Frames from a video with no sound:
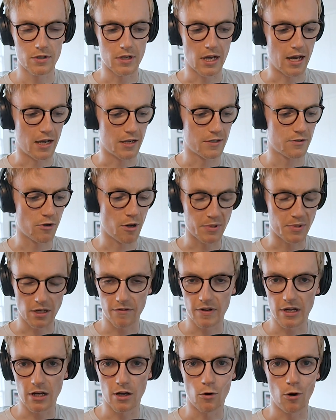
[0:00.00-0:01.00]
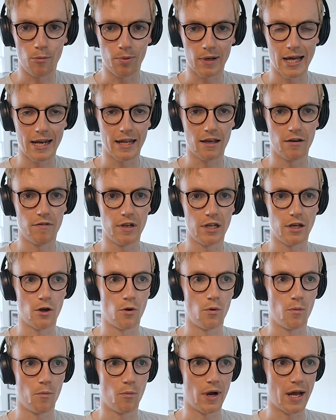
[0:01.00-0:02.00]
scripting a video or planning a
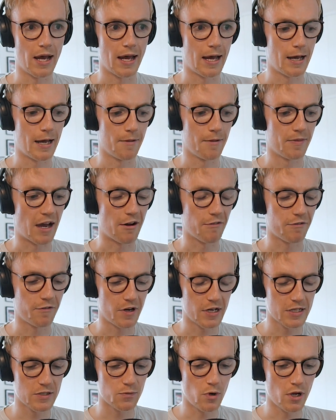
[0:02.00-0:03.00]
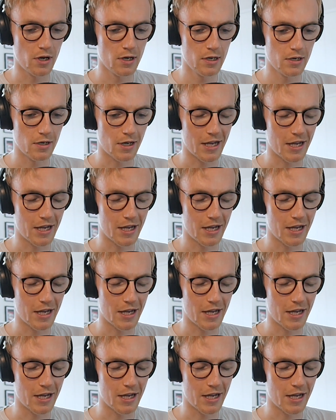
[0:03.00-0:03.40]
video, where that first one,